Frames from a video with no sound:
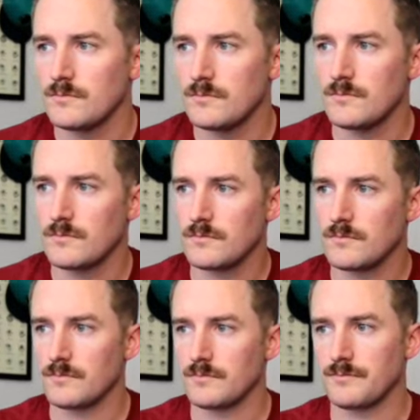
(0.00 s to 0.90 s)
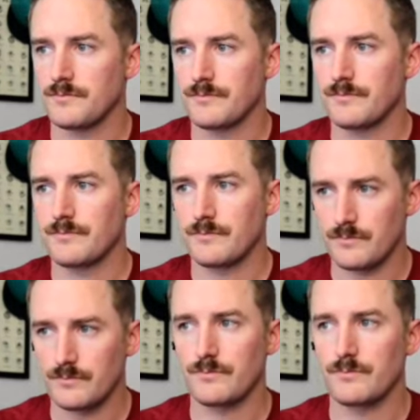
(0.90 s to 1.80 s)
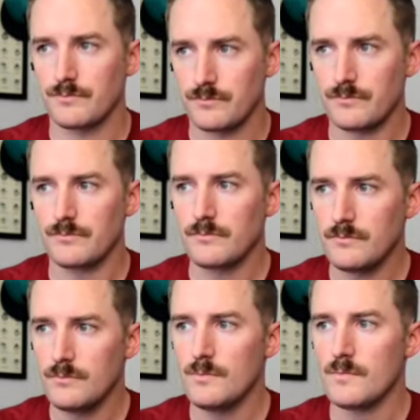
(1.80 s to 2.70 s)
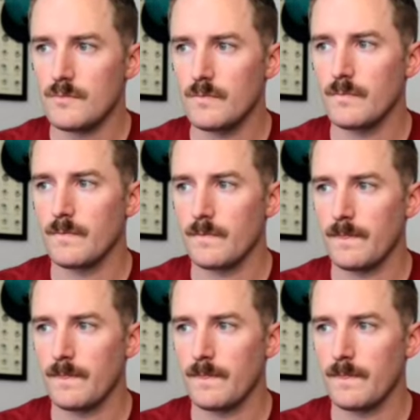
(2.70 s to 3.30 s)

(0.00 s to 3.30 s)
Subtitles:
[no speech]